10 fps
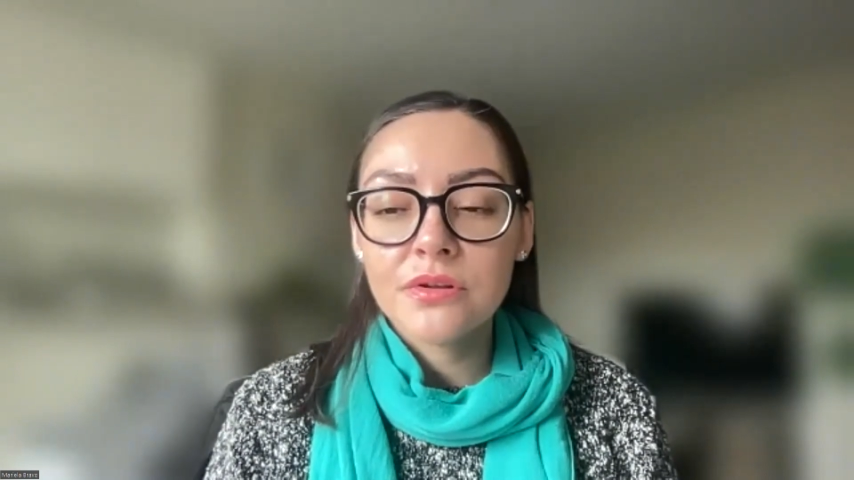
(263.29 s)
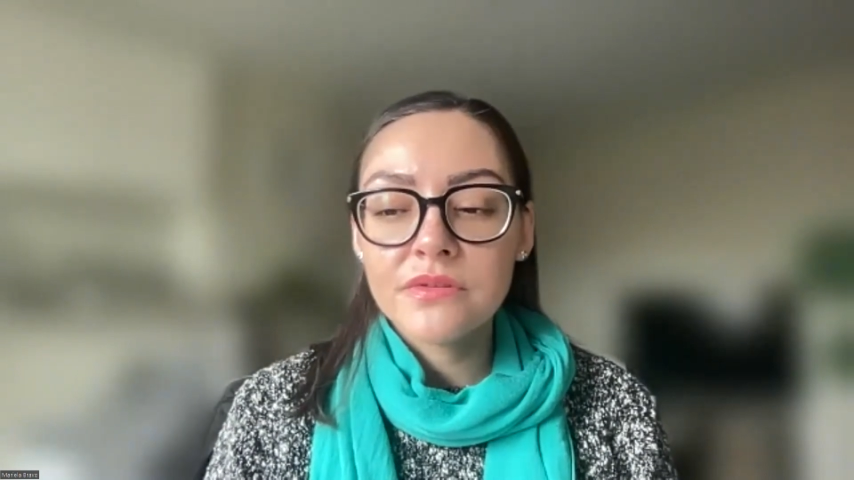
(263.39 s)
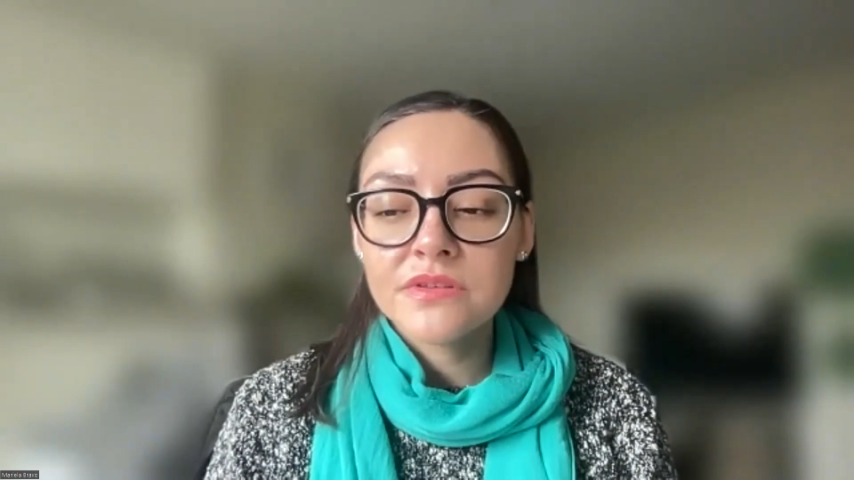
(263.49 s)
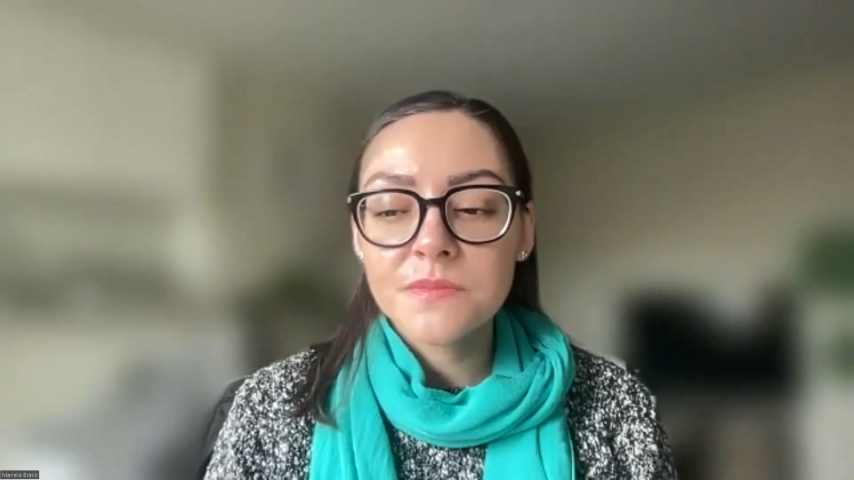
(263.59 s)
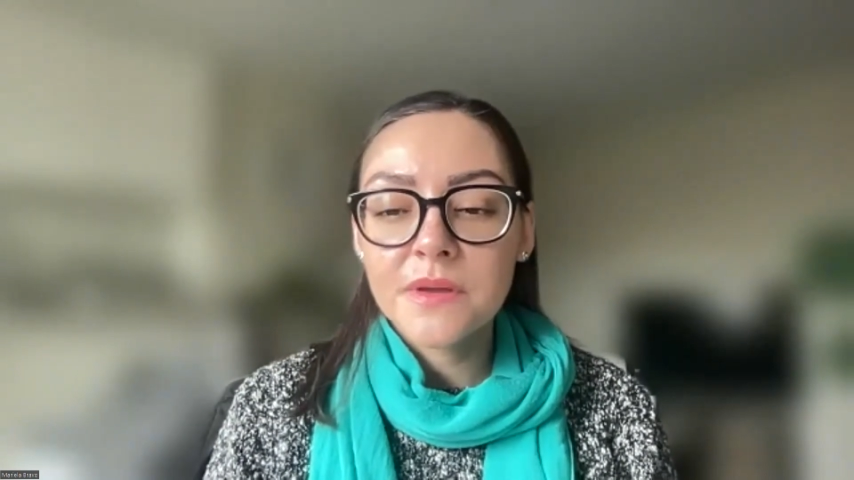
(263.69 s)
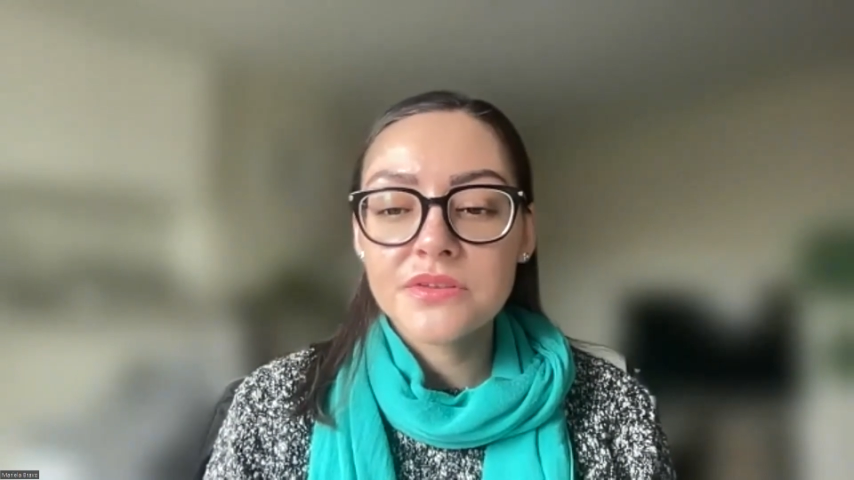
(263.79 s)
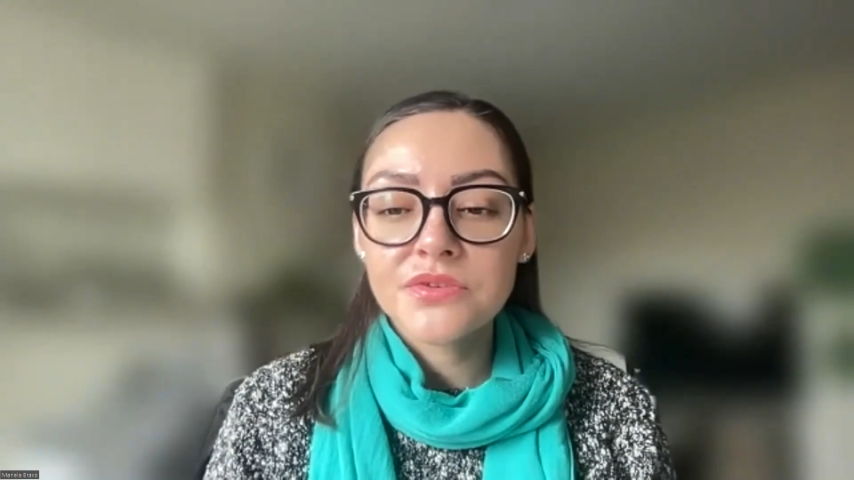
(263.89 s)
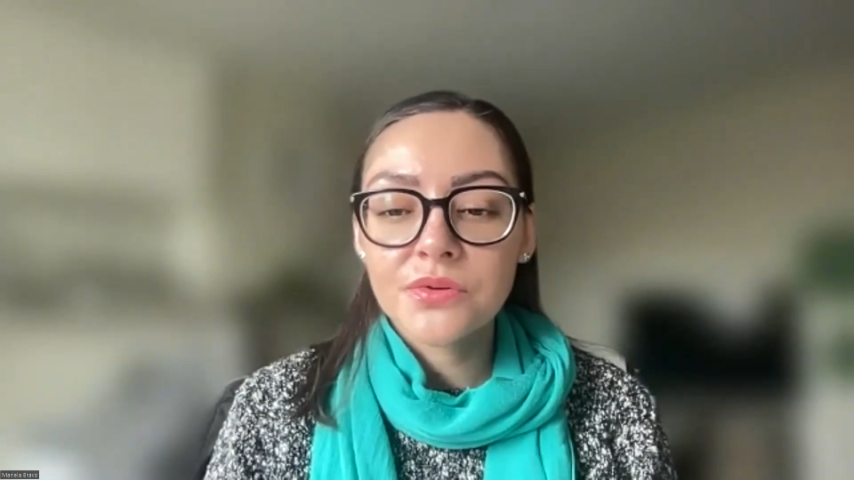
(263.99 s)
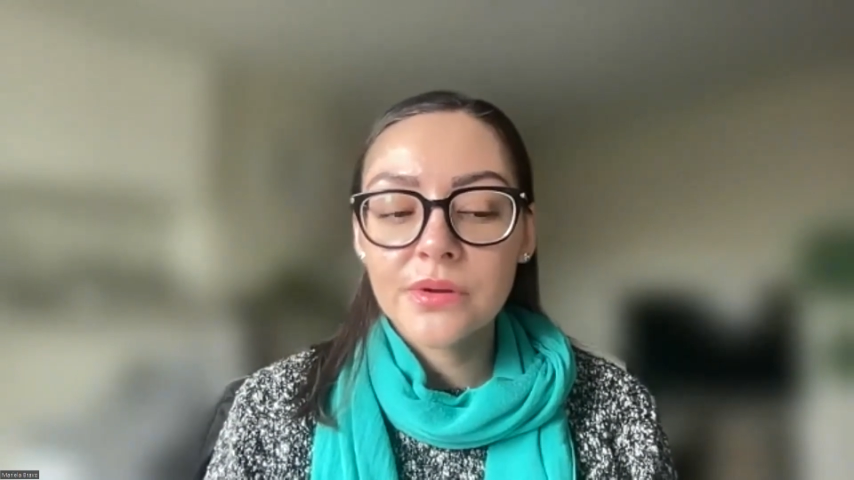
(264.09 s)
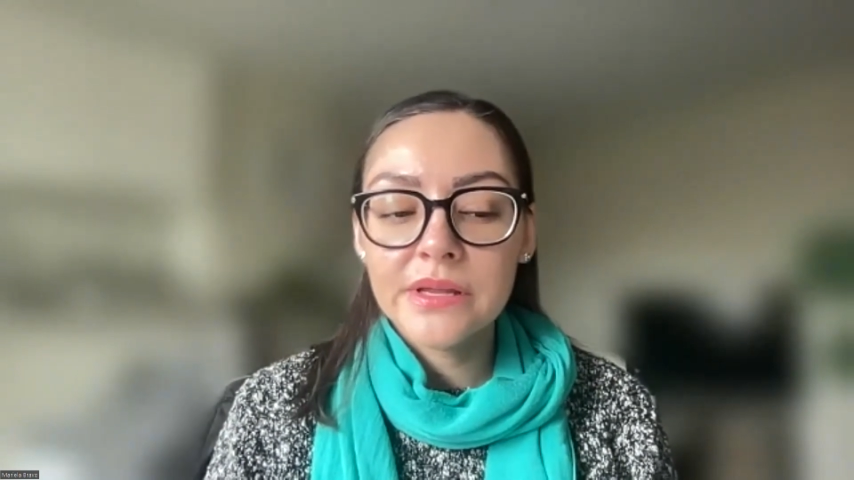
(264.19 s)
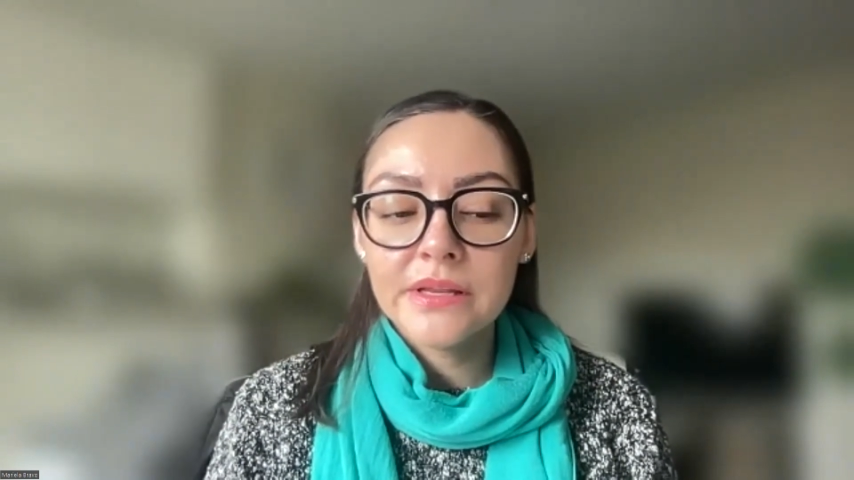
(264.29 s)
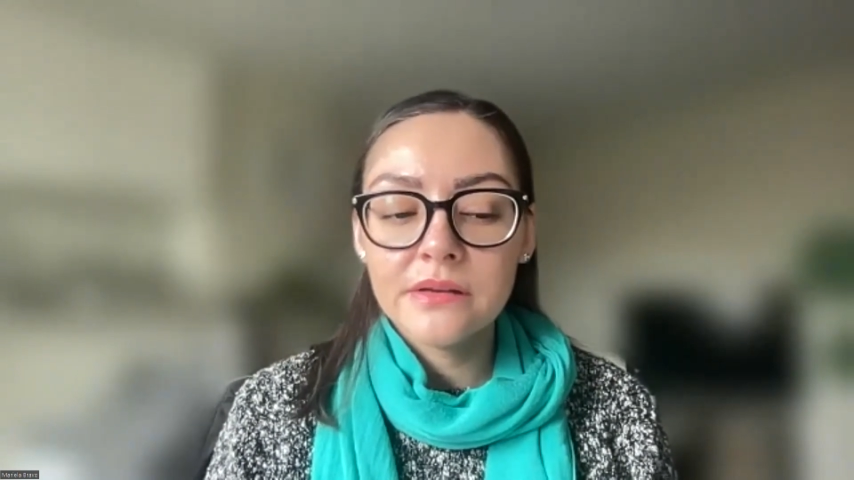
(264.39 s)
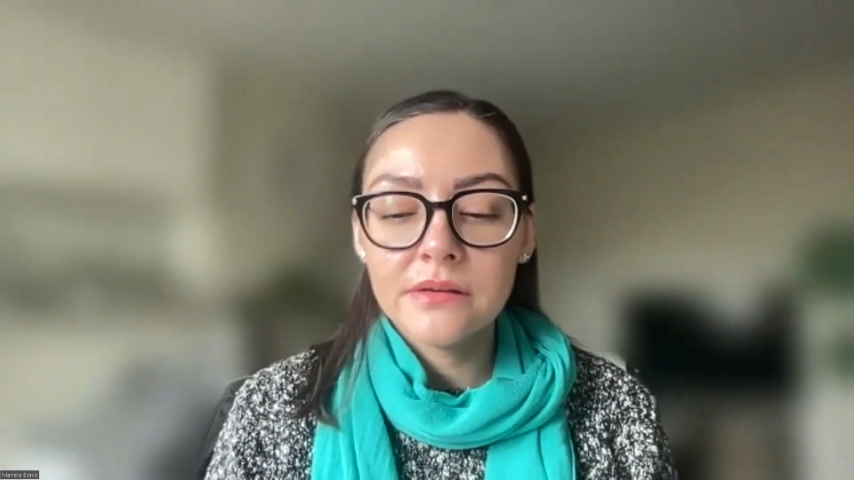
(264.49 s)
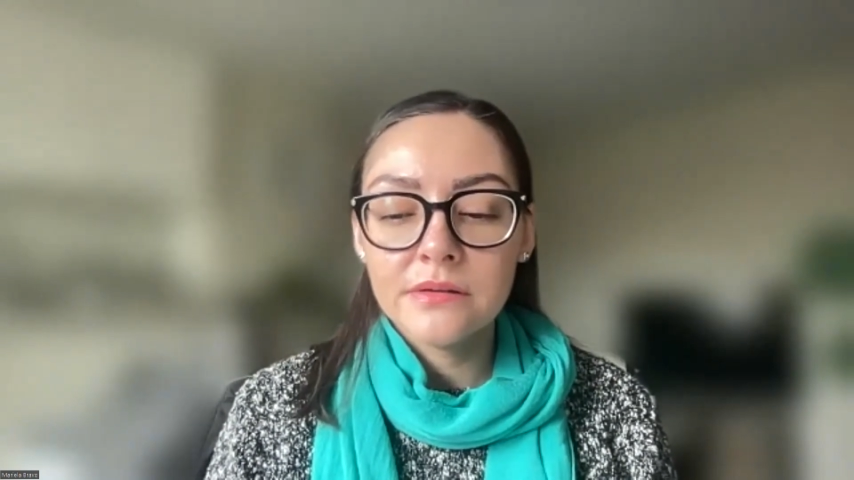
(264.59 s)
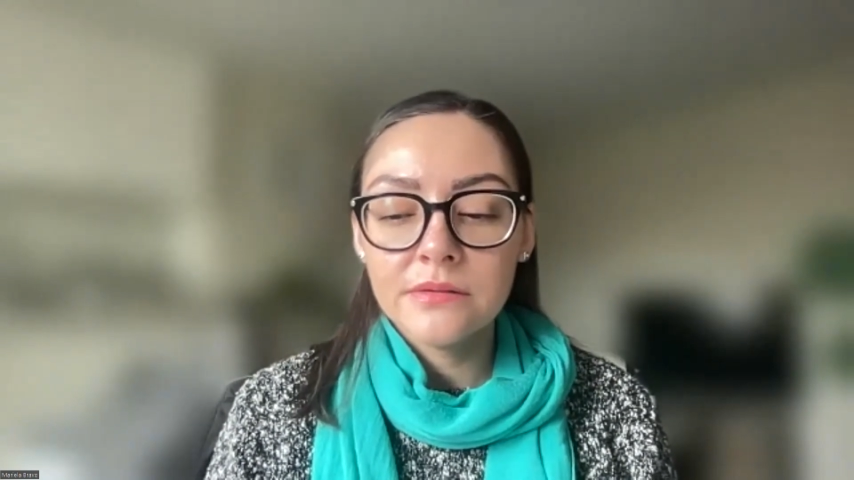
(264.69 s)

of the space you're in.